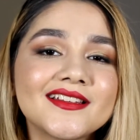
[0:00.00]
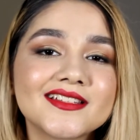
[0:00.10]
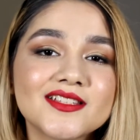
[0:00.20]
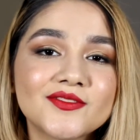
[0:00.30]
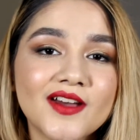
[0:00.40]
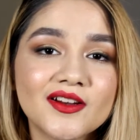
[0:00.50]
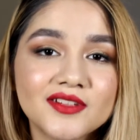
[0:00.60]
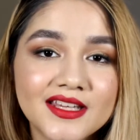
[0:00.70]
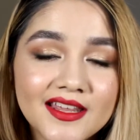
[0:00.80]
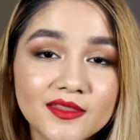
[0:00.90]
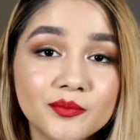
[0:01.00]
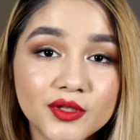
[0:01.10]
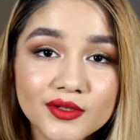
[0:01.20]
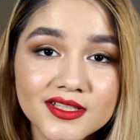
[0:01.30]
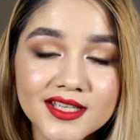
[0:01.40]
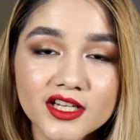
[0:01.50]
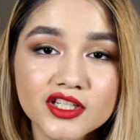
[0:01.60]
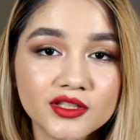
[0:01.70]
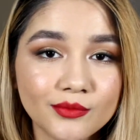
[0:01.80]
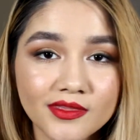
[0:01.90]
This is found in the beauty
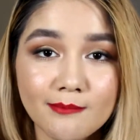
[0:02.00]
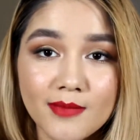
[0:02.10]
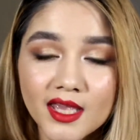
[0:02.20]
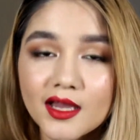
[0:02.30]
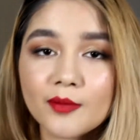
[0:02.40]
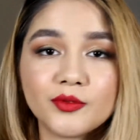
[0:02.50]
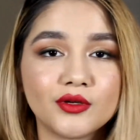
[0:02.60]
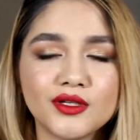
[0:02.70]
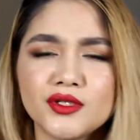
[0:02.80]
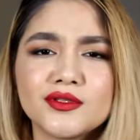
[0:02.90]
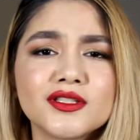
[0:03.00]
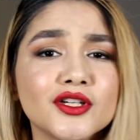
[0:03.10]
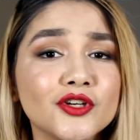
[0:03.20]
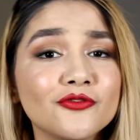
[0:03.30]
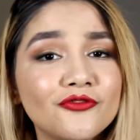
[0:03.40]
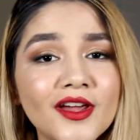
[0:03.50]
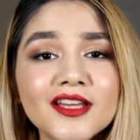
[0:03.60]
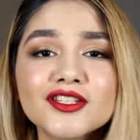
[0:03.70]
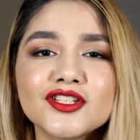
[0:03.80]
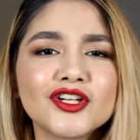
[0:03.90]
section with the makeup. You can use this on your
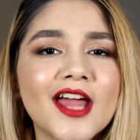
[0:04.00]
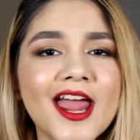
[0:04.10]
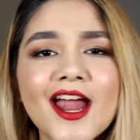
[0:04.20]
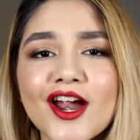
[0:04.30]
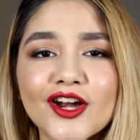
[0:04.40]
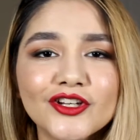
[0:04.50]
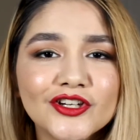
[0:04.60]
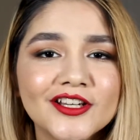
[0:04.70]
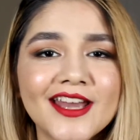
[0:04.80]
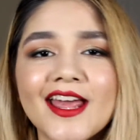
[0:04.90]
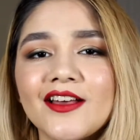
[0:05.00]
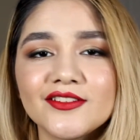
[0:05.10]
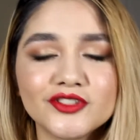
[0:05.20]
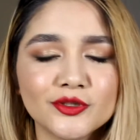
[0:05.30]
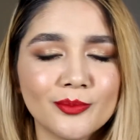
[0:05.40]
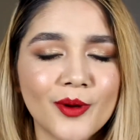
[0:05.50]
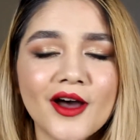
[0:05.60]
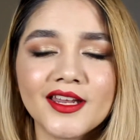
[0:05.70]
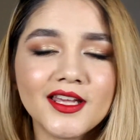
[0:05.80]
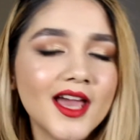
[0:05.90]
face, your hair, your nails, your
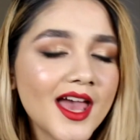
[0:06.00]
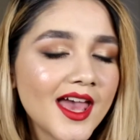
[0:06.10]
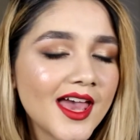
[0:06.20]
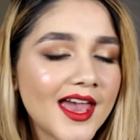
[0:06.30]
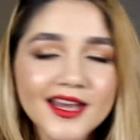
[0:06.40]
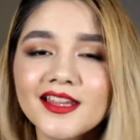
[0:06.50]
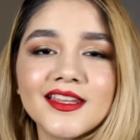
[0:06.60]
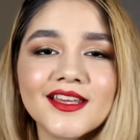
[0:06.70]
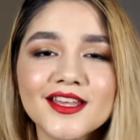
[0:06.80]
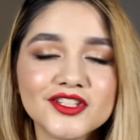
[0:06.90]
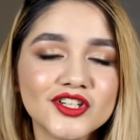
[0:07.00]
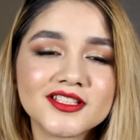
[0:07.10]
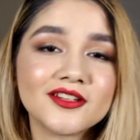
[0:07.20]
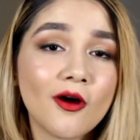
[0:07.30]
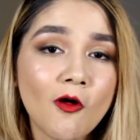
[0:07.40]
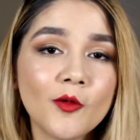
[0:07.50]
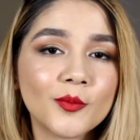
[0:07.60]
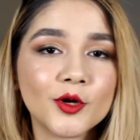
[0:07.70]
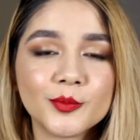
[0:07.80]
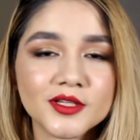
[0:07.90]
body. Anything is just an
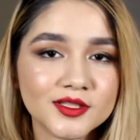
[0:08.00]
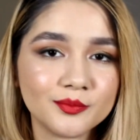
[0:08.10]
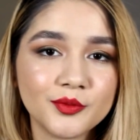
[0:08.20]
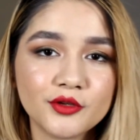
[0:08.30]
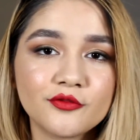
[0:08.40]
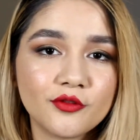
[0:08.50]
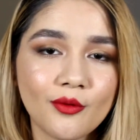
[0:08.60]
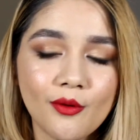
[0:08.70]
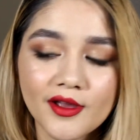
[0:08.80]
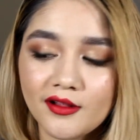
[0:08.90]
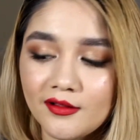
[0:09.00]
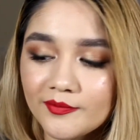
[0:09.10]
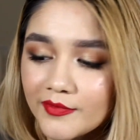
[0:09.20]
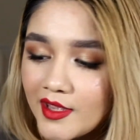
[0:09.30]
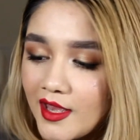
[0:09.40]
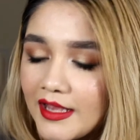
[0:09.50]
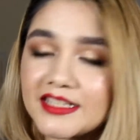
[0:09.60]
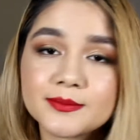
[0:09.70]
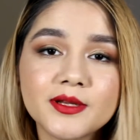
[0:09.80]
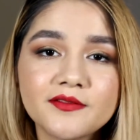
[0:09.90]
all-purpose beautiful oil.
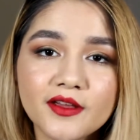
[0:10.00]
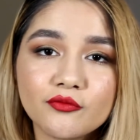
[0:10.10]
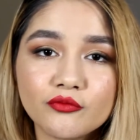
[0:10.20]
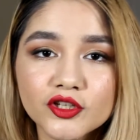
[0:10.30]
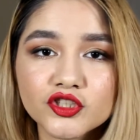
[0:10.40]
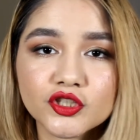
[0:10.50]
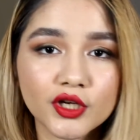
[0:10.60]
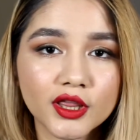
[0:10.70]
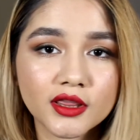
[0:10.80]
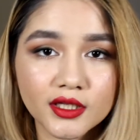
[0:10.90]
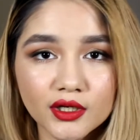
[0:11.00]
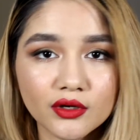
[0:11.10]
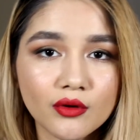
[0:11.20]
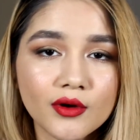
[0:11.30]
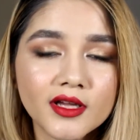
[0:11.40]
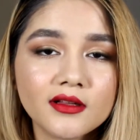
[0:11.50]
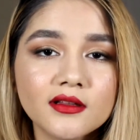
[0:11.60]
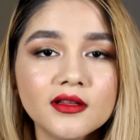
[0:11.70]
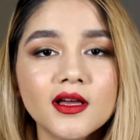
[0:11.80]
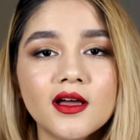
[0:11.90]
It's a bit of a richer, thicker
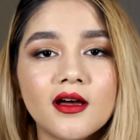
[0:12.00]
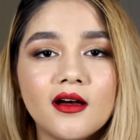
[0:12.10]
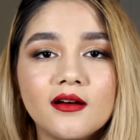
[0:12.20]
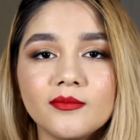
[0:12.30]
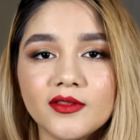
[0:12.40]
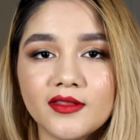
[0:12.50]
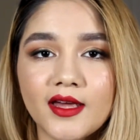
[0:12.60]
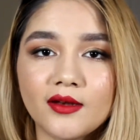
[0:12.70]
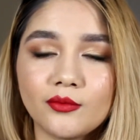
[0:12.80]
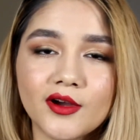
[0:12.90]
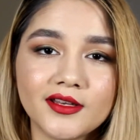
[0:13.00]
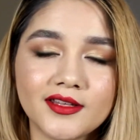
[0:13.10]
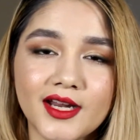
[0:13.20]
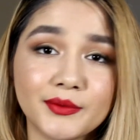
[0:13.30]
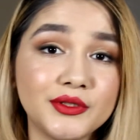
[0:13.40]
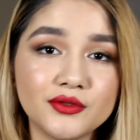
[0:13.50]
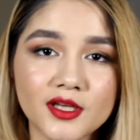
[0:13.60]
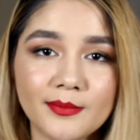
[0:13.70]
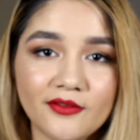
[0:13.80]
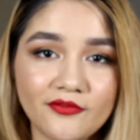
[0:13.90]
oil than one that I would use
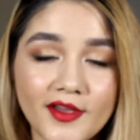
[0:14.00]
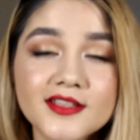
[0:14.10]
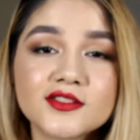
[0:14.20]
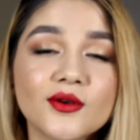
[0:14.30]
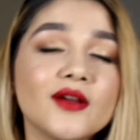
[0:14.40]
on my face, so